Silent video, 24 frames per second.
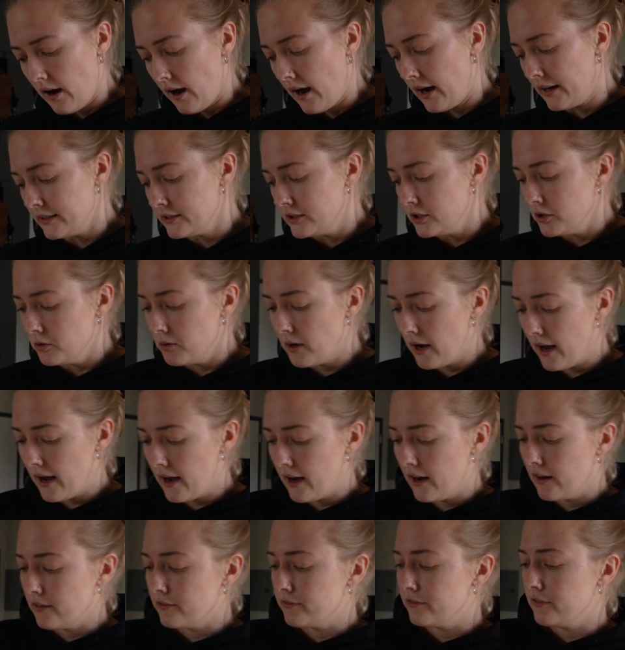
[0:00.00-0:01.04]
I do
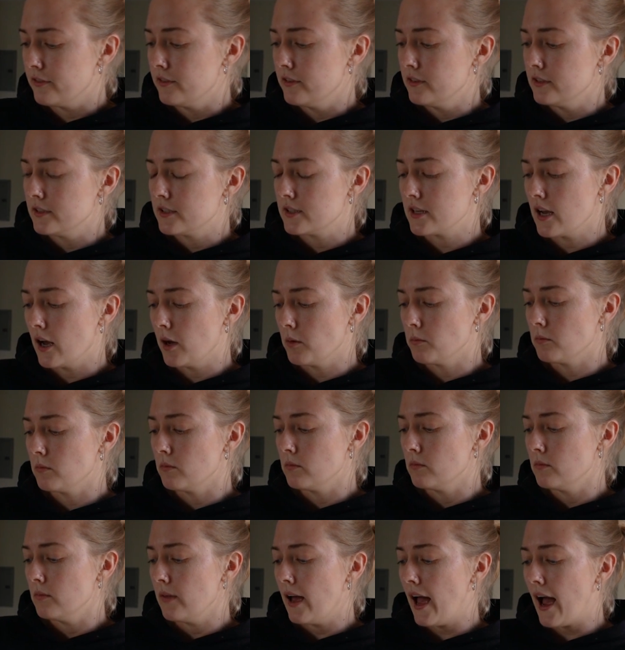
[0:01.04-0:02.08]
have
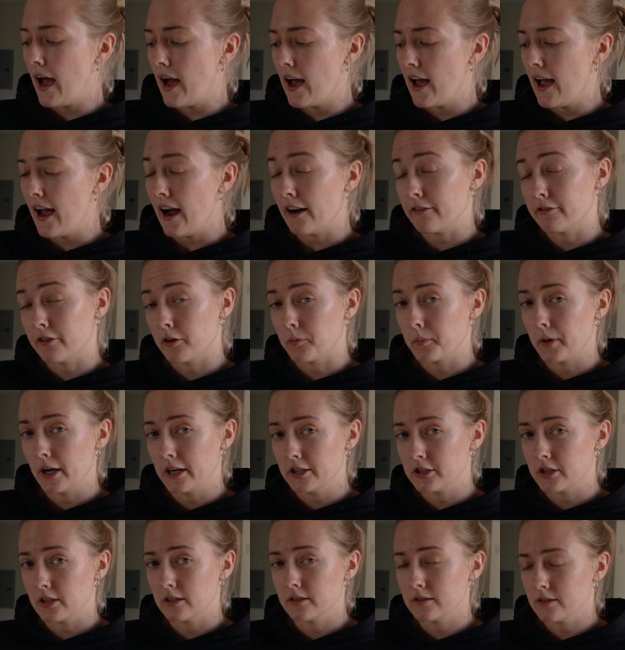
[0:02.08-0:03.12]
some
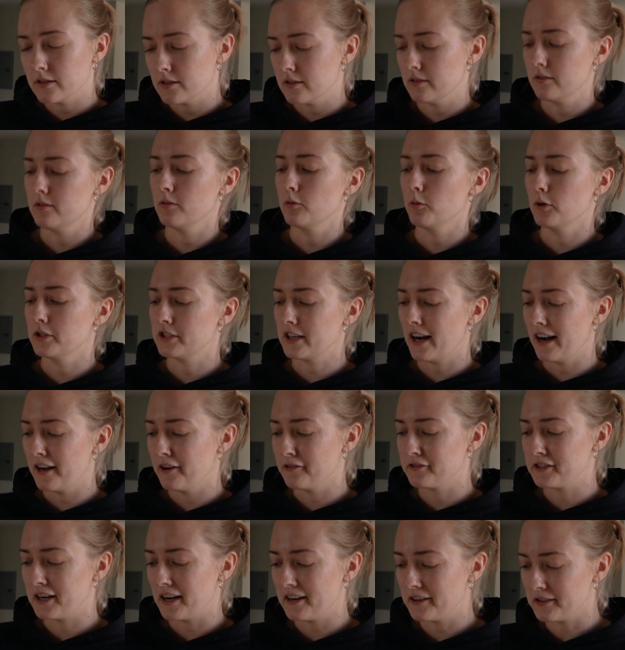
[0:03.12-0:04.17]
affirmations, which I
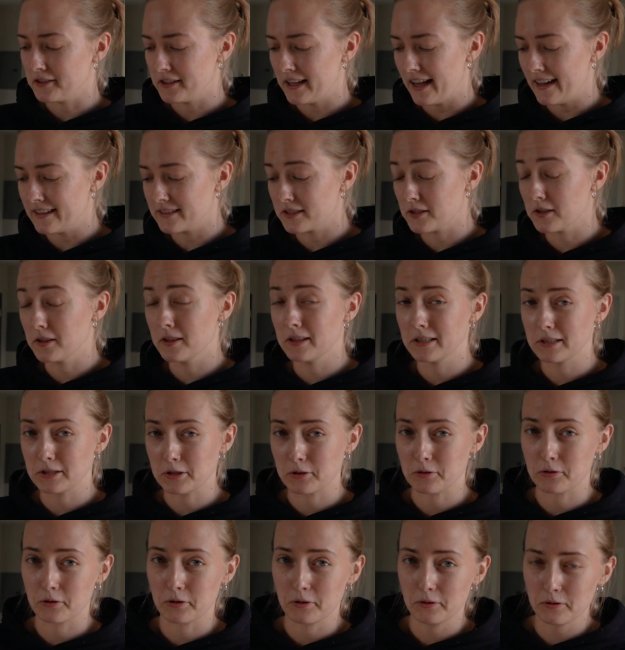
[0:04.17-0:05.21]
have titled as the
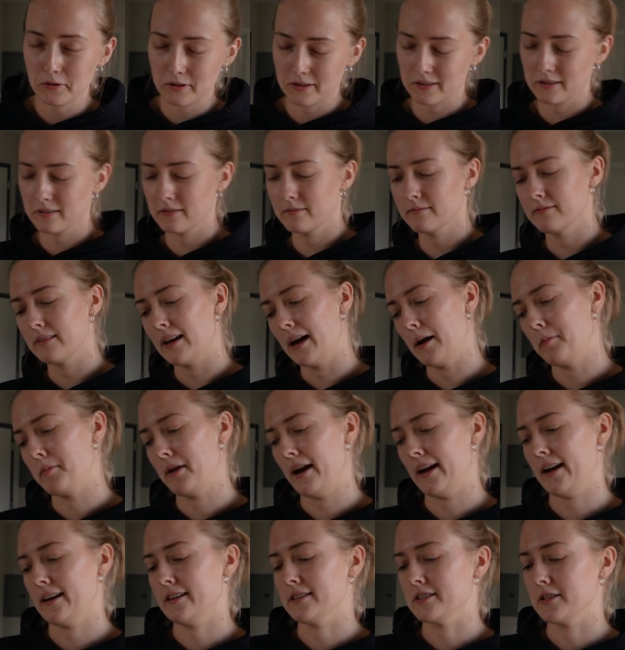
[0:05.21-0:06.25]
truth. I'm
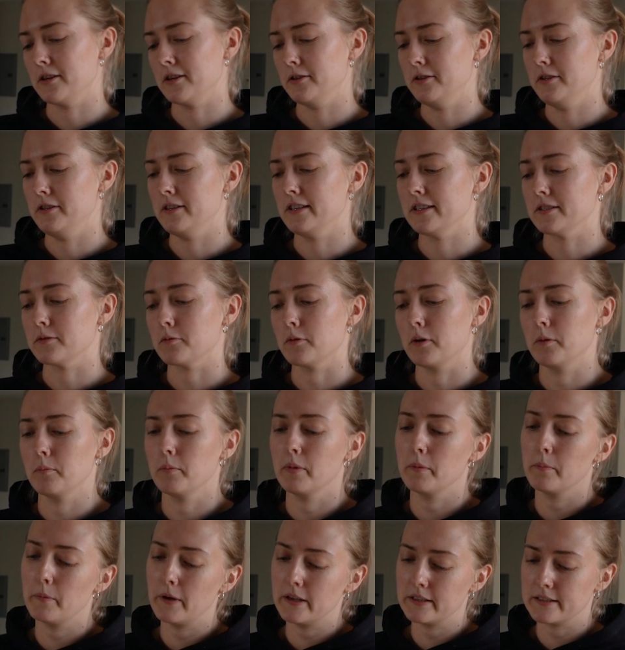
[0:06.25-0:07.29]
not going to show you this one,
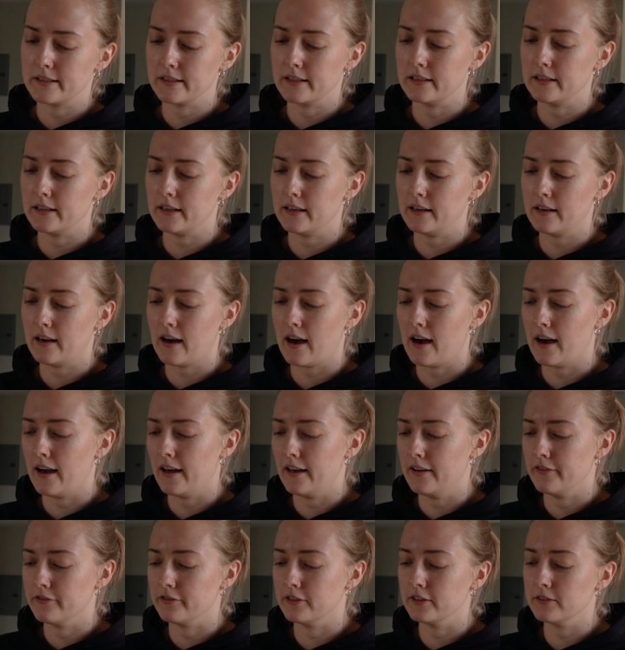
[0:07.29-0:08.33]
but basically
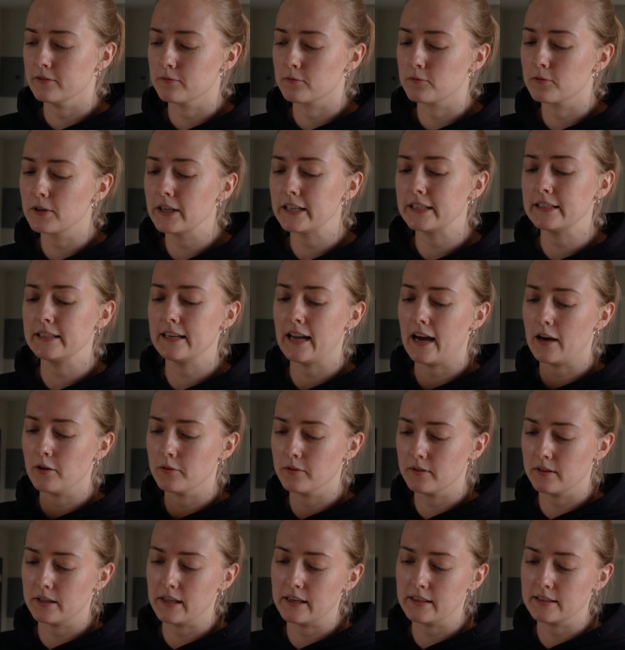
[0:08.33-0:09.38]
I've written down
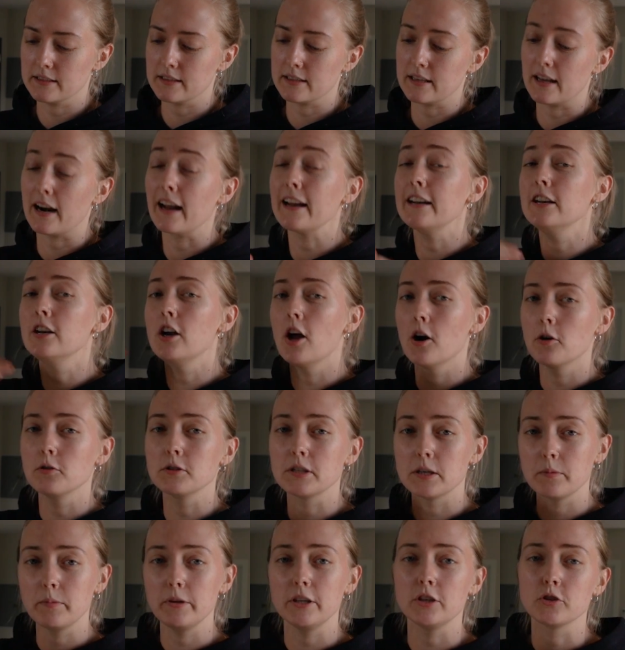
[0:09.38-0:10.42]
things that I know
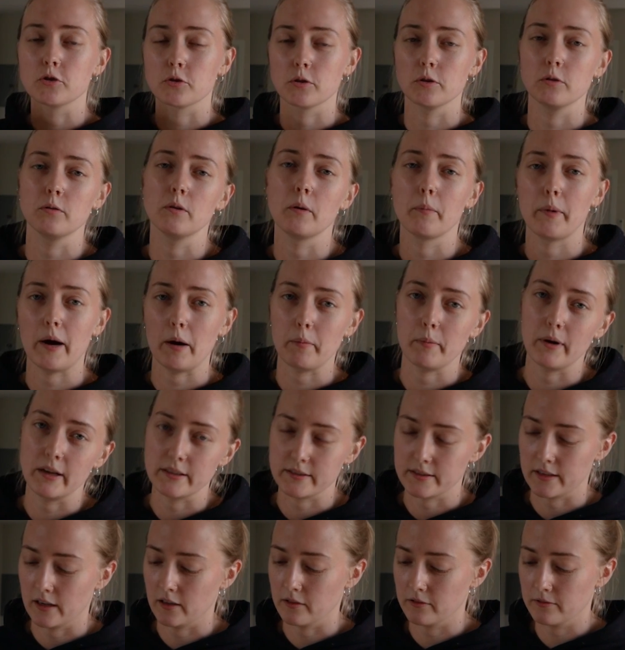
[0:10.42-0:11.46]
to be true about
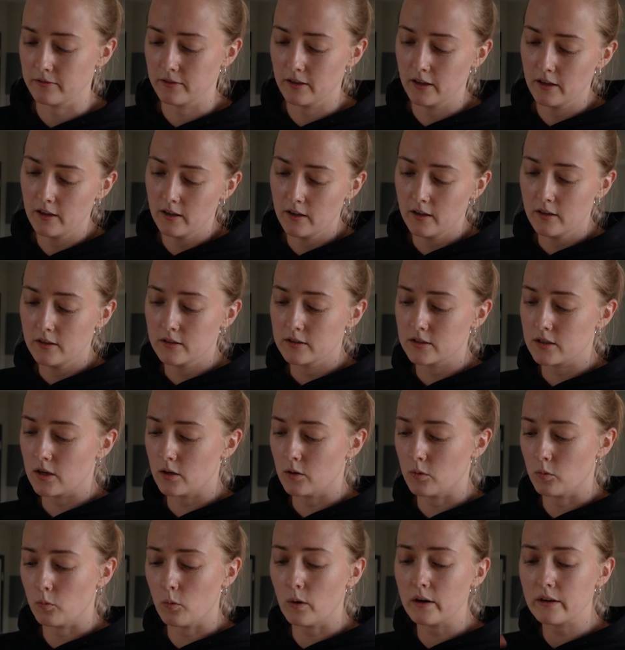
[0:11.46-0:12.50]
myself. So
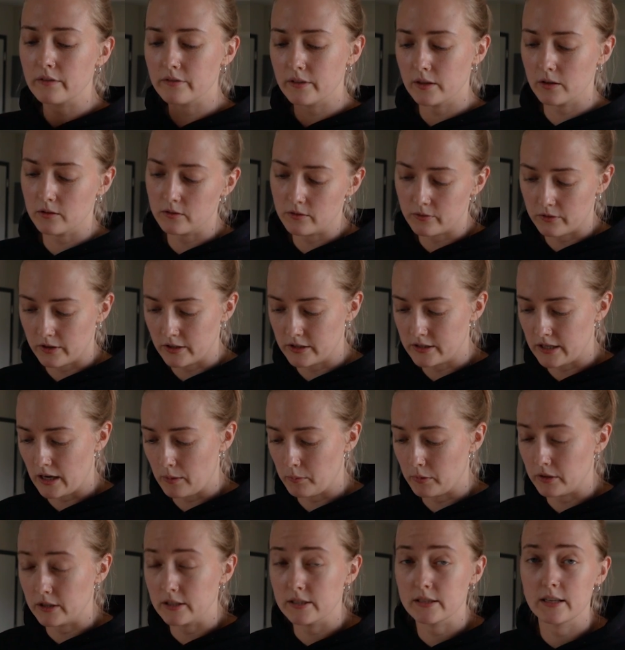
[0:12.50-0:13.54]
one of those, for
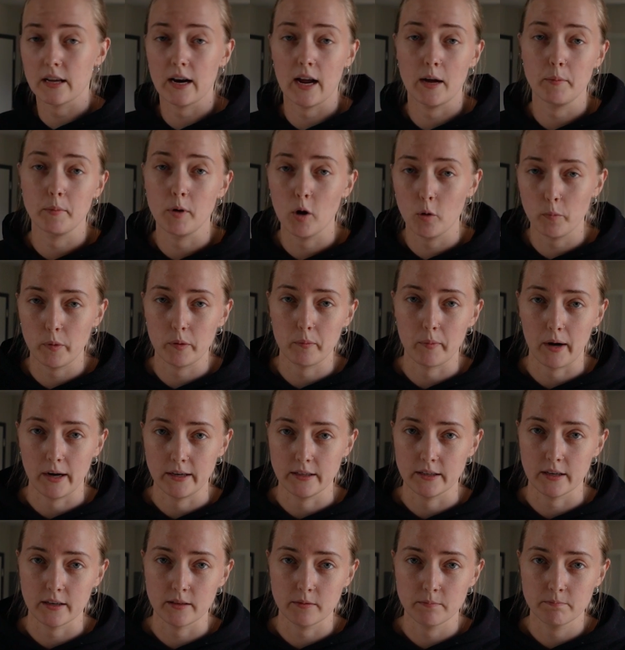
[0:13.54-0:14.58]
example, is that I'm
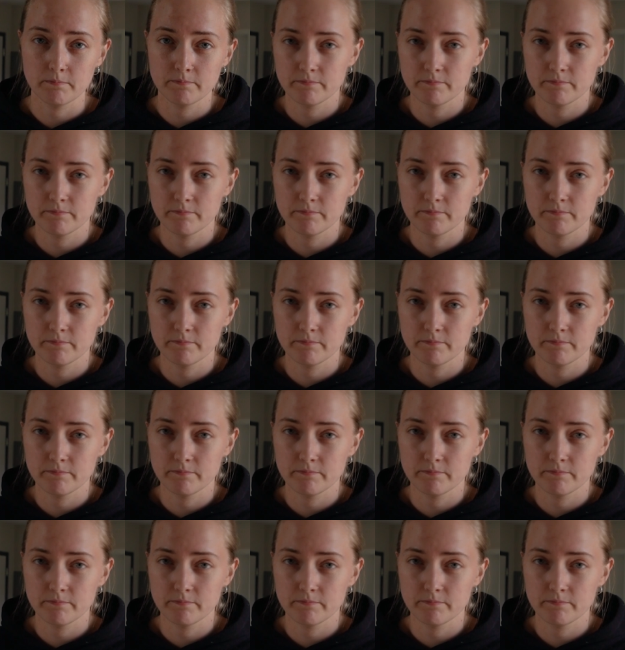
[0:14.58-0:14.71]
open-minded.